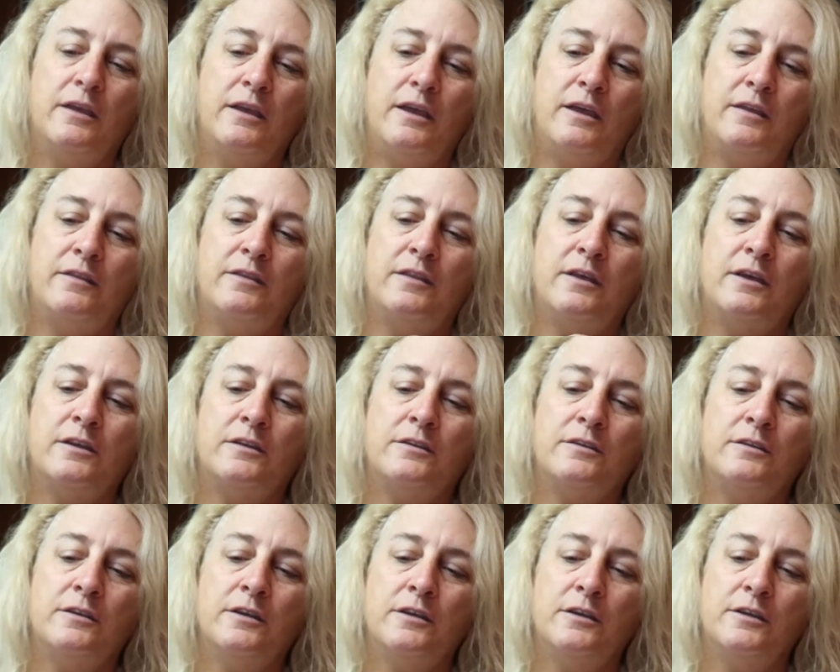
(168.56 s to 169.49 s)
and
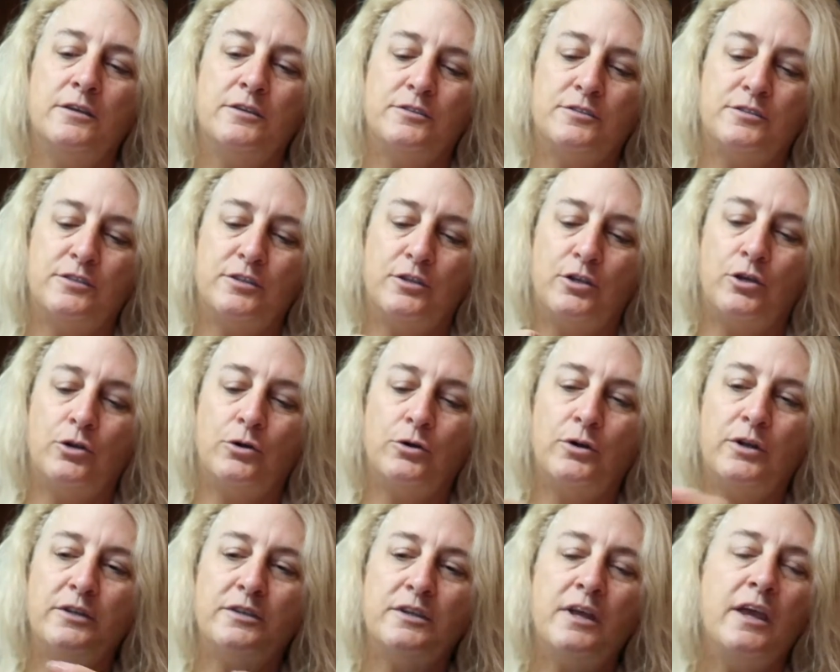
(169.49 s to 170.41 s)
then
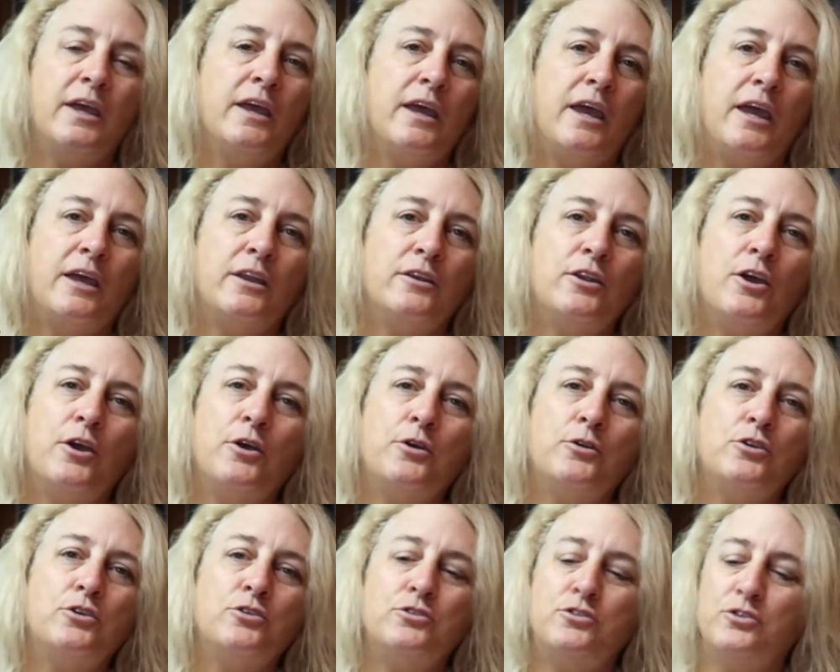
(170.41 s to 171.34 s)
secure it. And no,
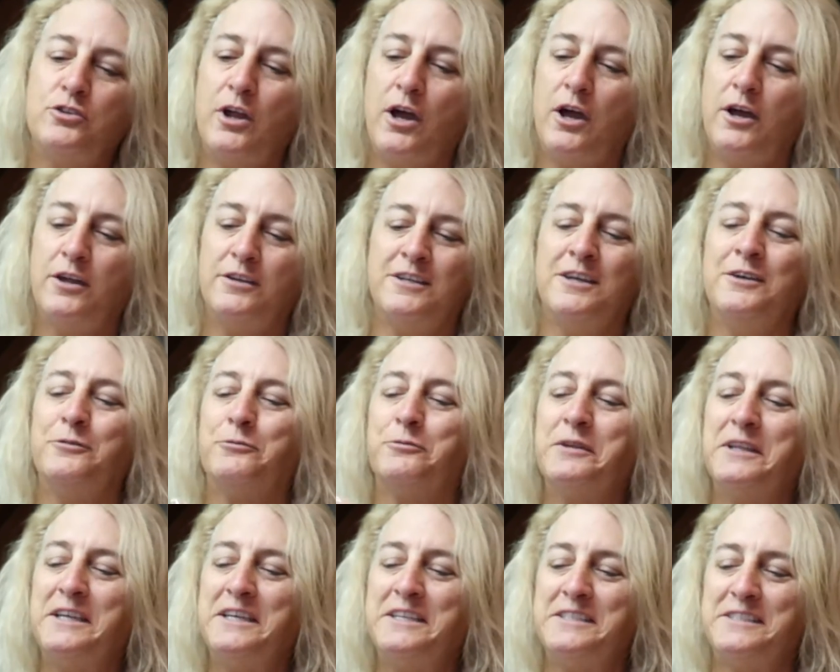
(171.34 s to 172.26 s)
you do not
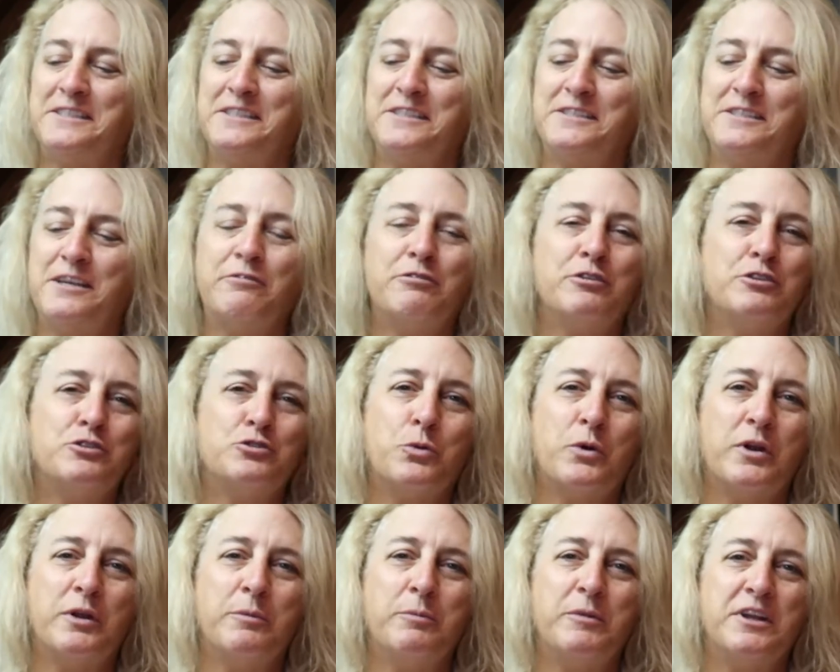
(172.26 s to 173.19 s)
release this every
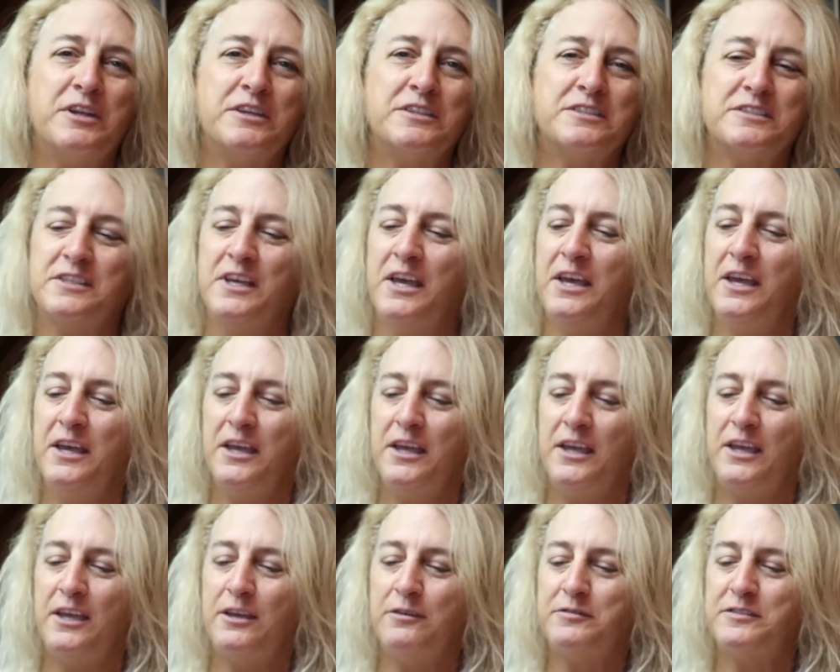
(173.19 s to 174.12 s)
20 minutes.
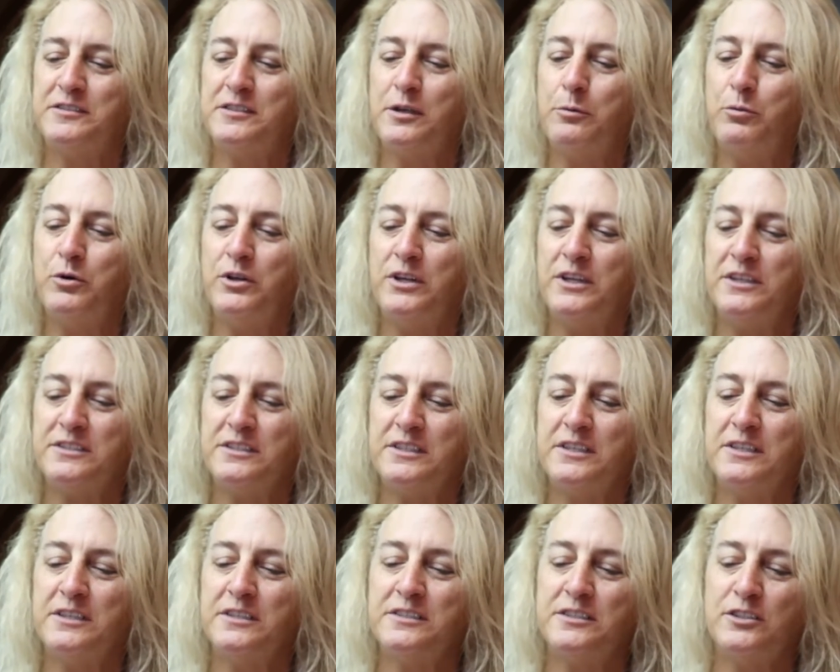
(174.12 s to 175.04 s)
If someone is
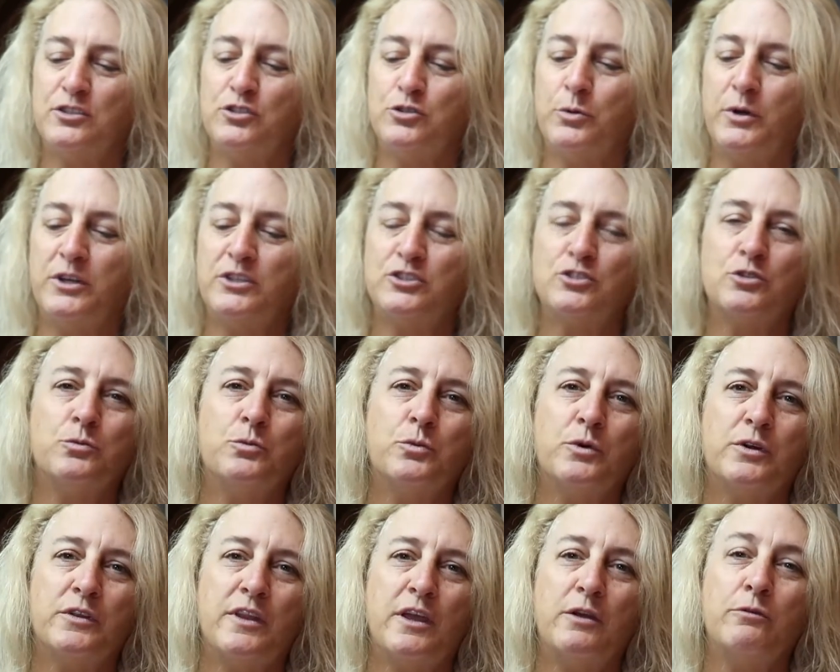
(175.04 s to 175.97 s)
in a situation
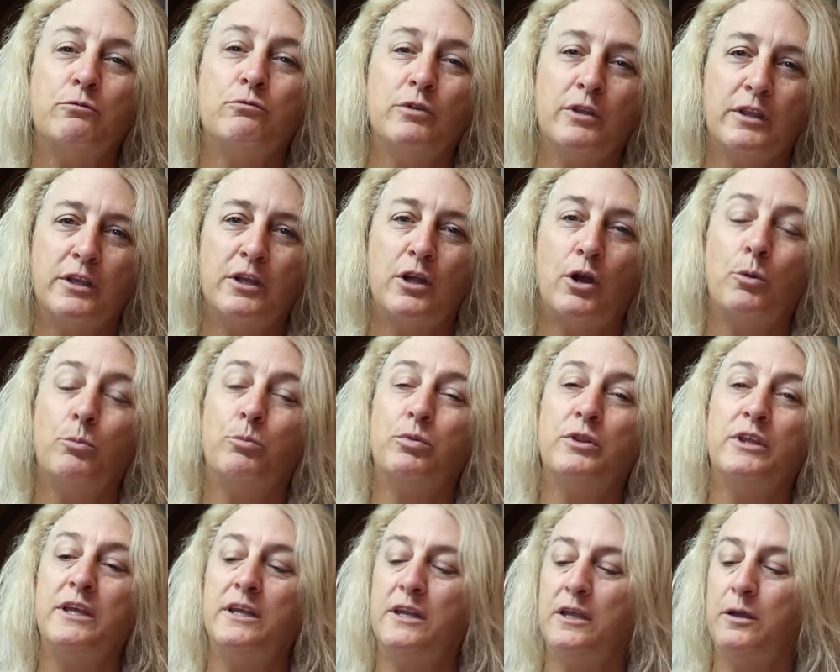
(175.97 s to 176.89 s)
where they really are
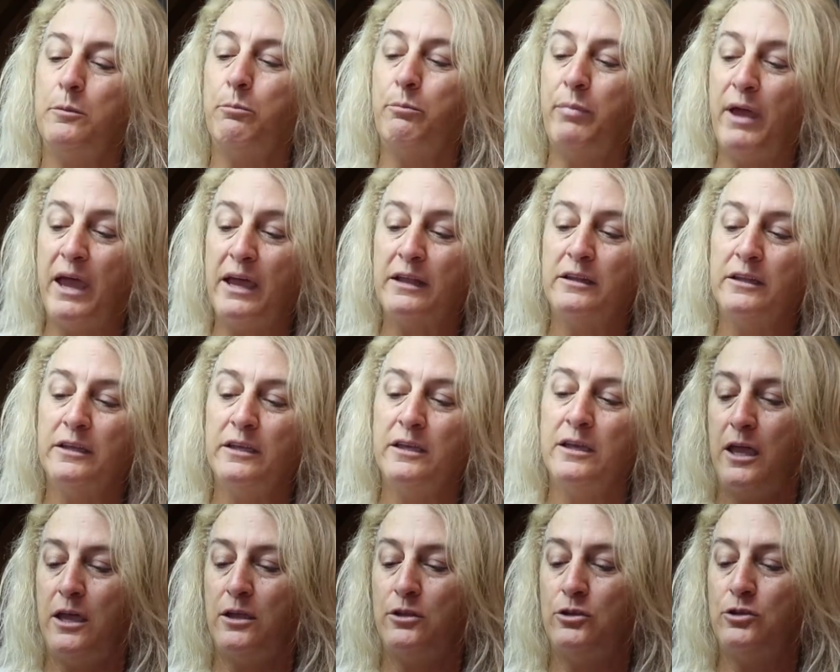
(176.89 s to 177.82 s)
bleeding badly
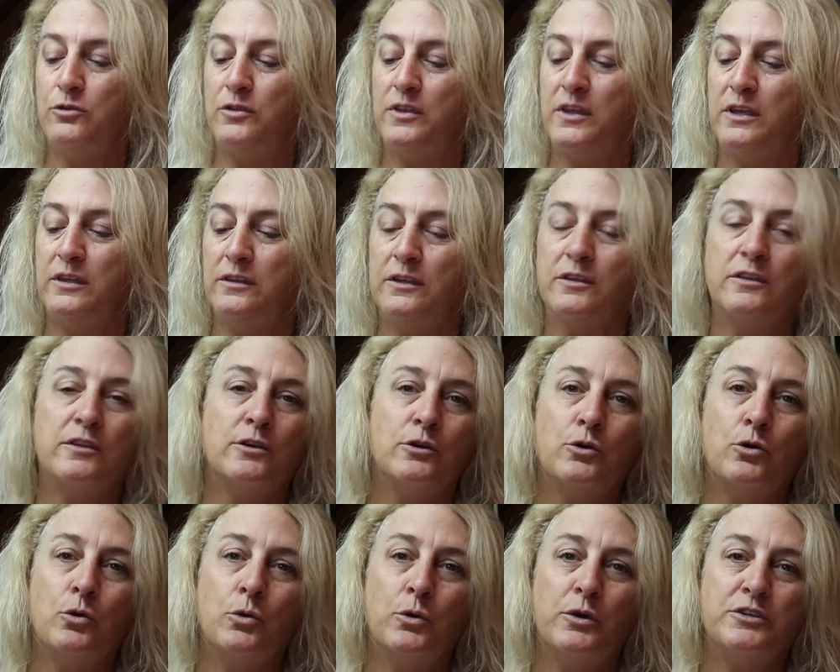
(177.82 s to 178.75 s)
and you think that
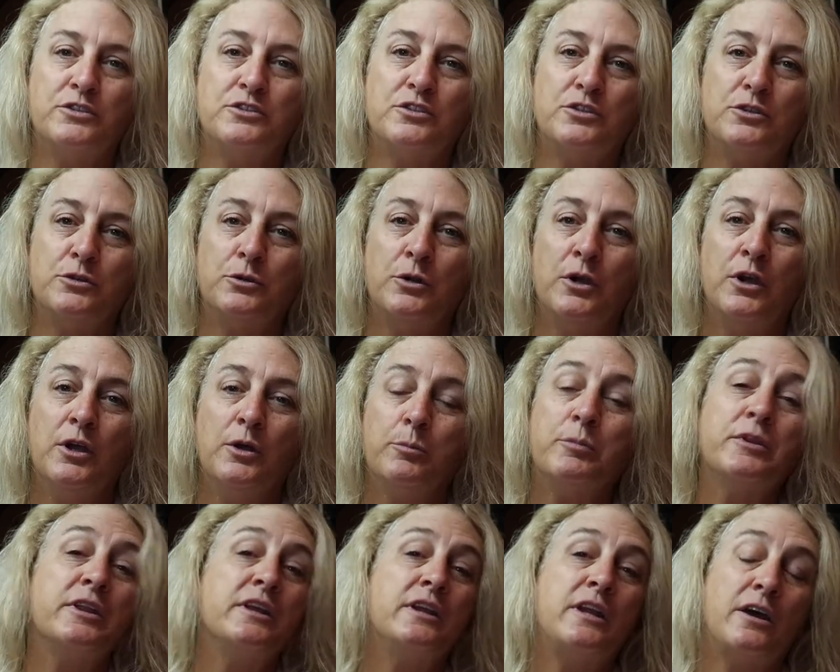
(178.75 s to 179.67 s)
they're going to
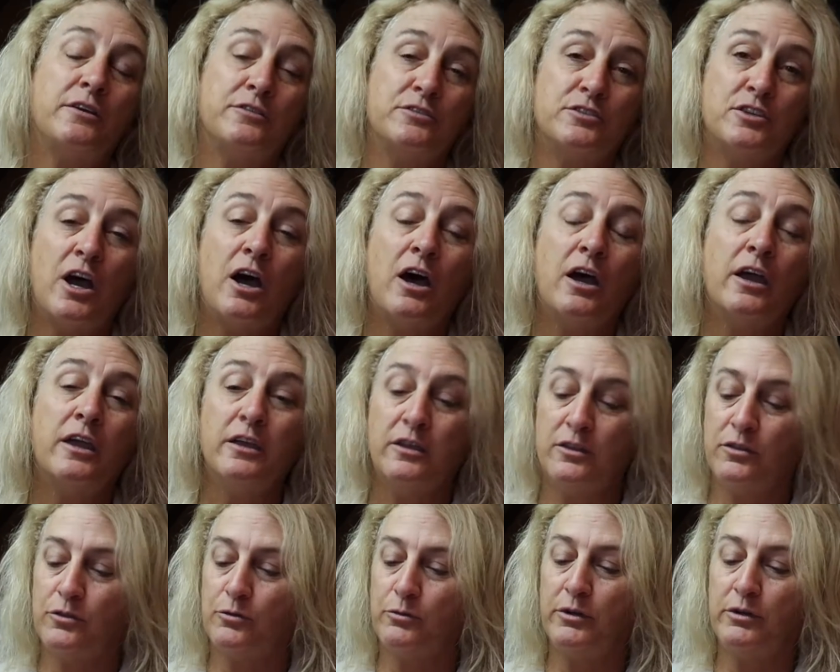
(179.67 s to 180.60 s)
bleed out and die
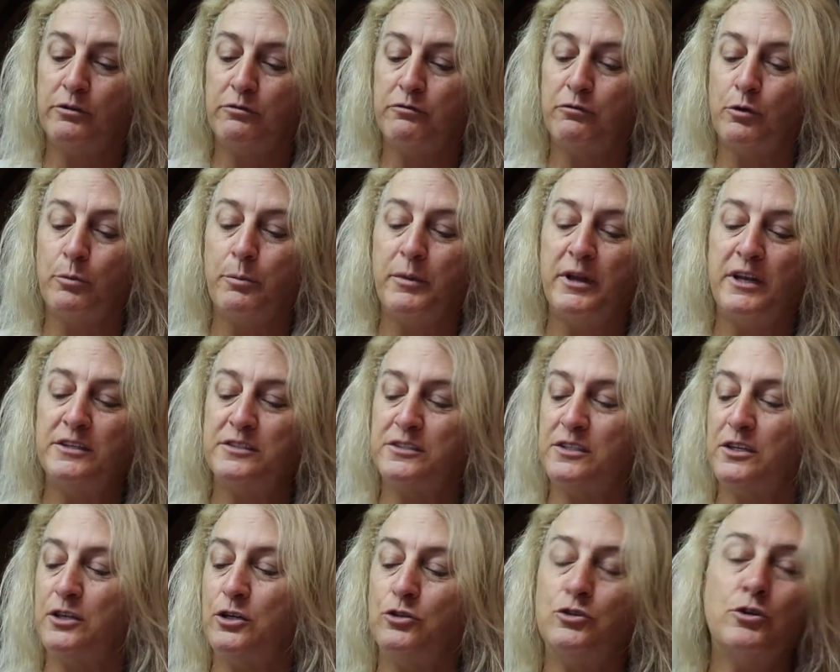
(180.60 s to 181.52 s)
in 3 or 4
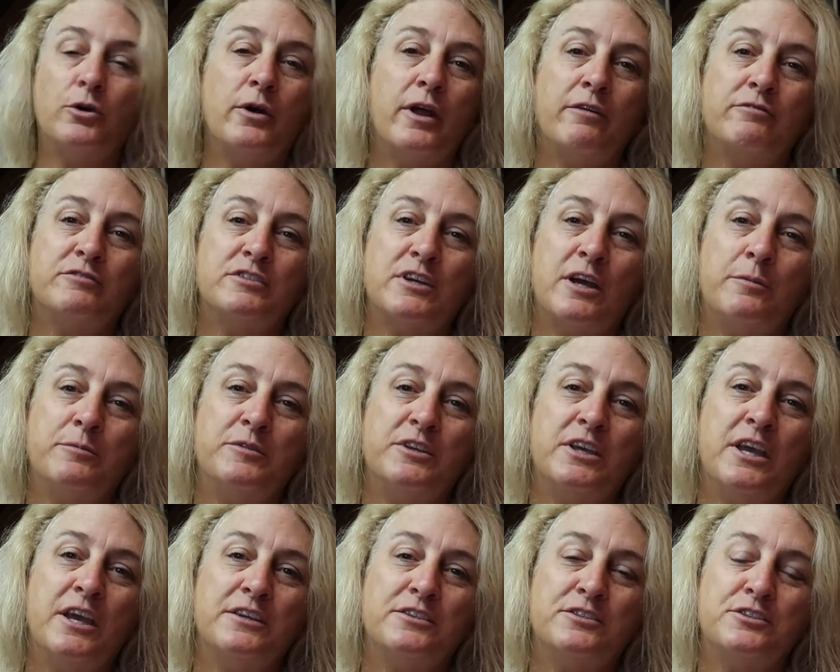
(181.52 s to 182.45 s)
minutes, and you don't have time to
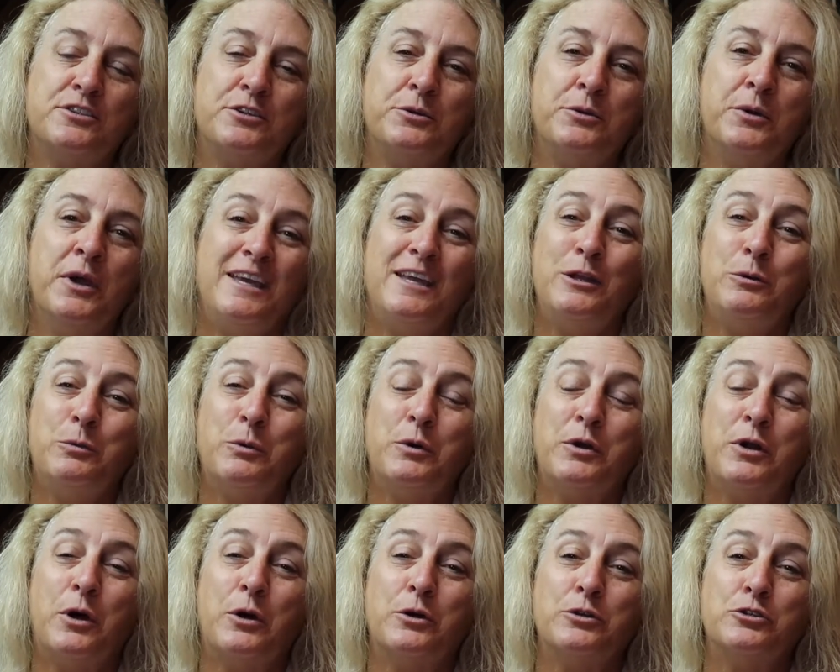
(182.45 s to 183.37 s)
get to
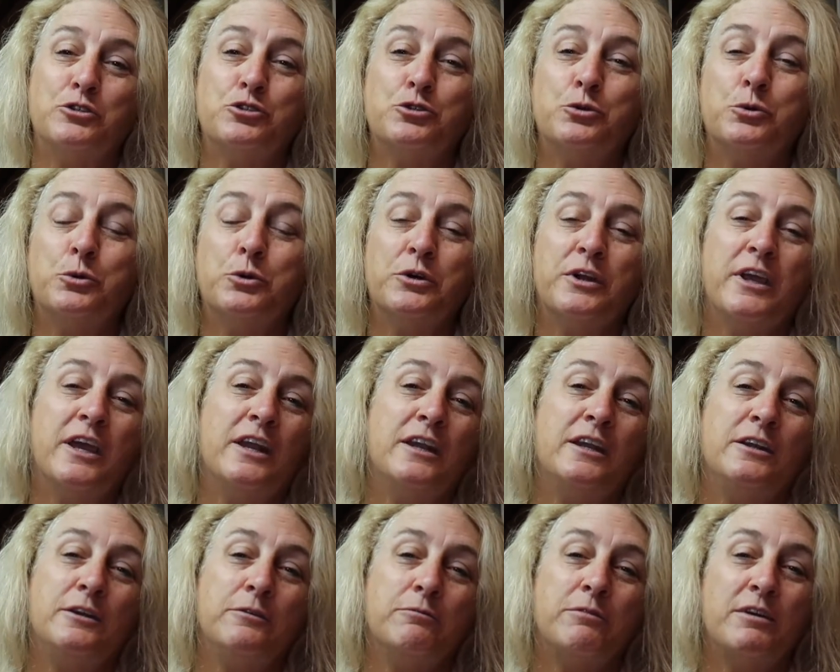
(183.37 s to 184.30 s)
anyone on shore, get
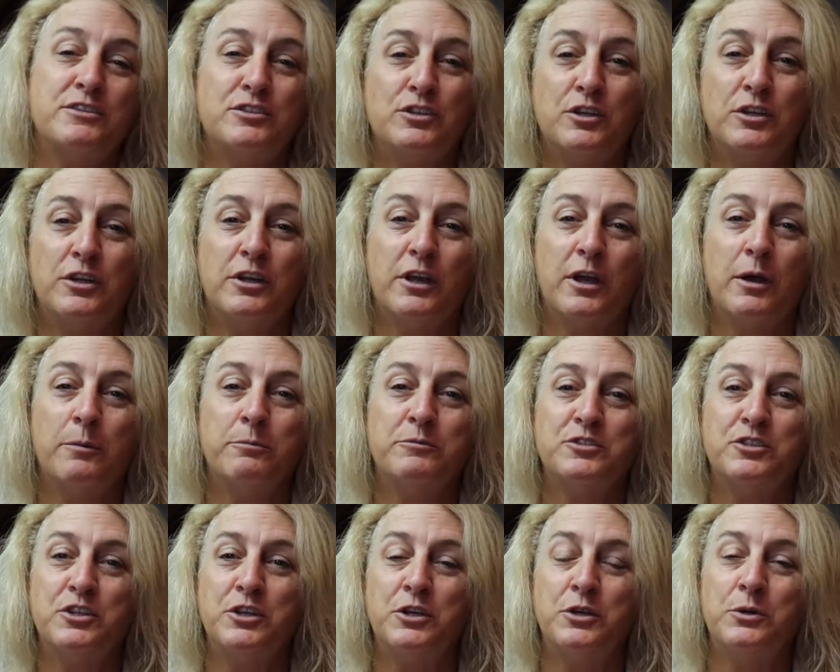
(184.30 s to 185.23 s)
any rescue to come
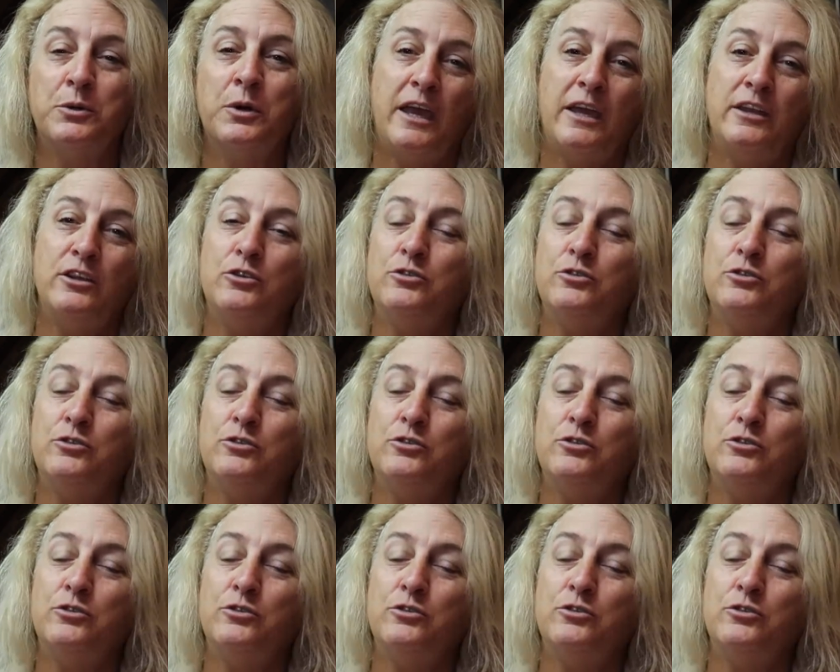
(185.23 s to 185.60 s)
to you, and